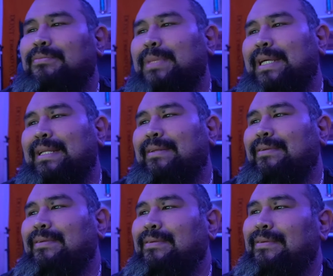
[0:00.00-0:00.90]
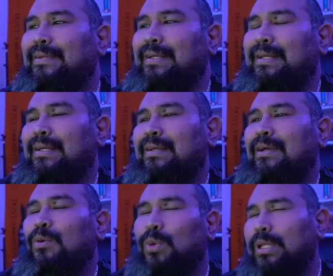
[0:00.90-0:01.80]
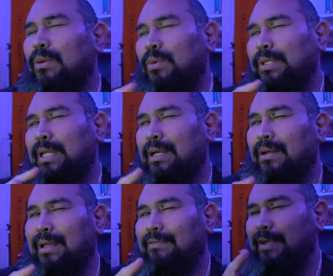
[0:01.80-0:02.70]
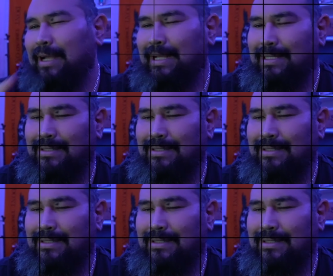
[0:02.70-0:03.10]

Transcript: But one thing I'll give you guys,